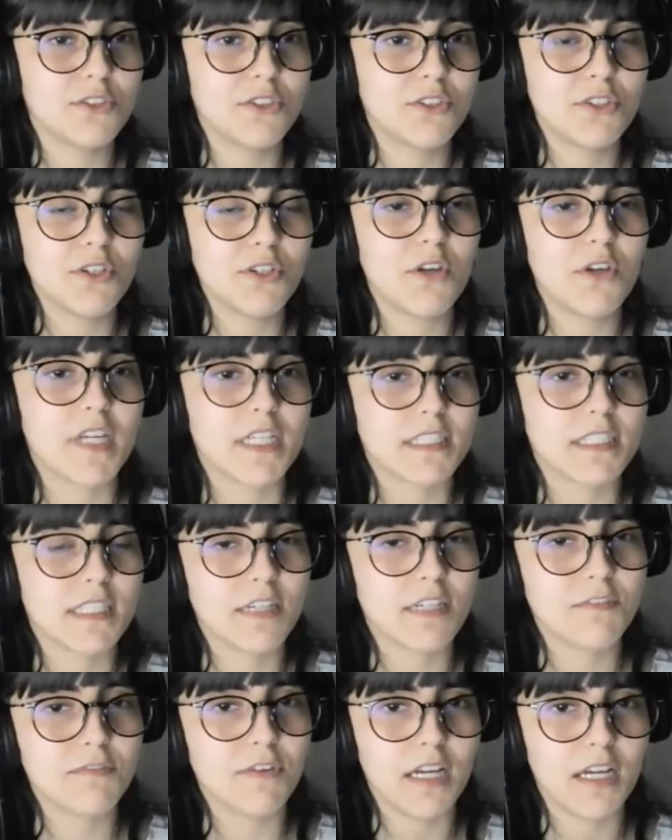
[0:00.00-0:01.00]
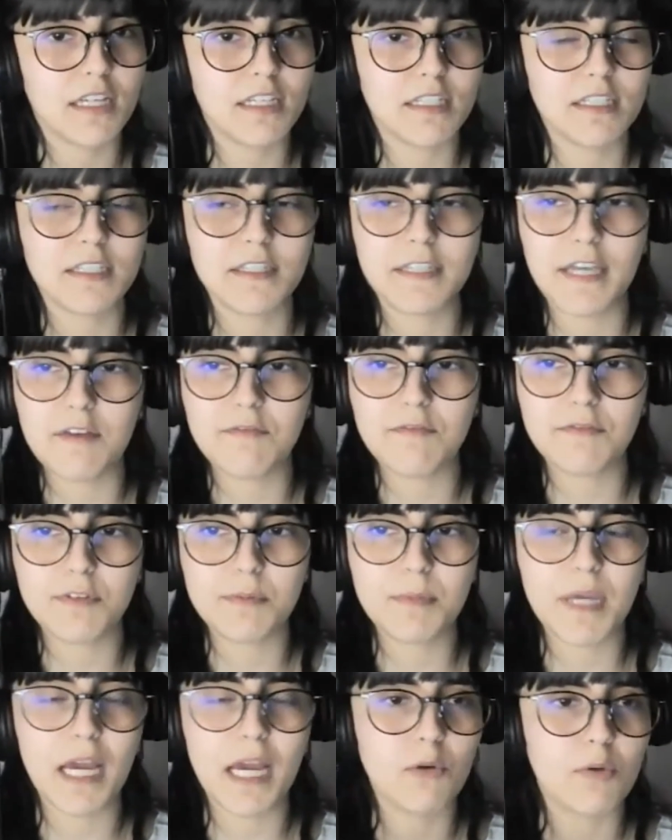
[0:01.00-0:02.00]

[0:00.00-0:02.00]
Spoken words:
And you do know that if I get the MVP,